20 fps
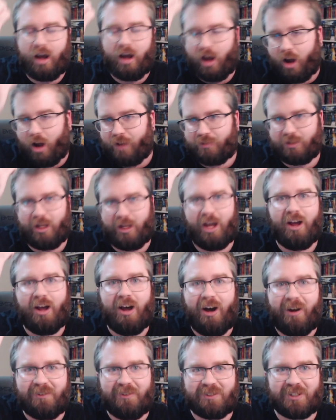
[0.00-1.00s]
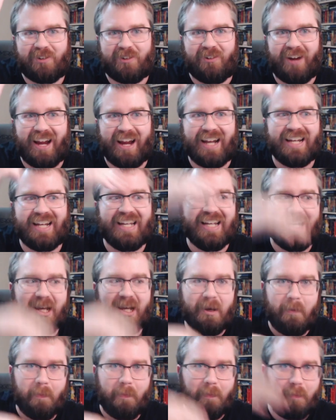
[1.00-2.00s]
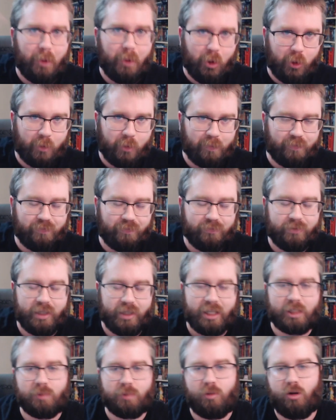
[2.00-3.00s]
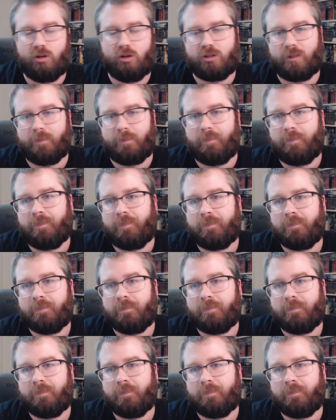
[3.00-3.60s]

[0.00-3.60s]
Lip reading: off screen, boom, explosion.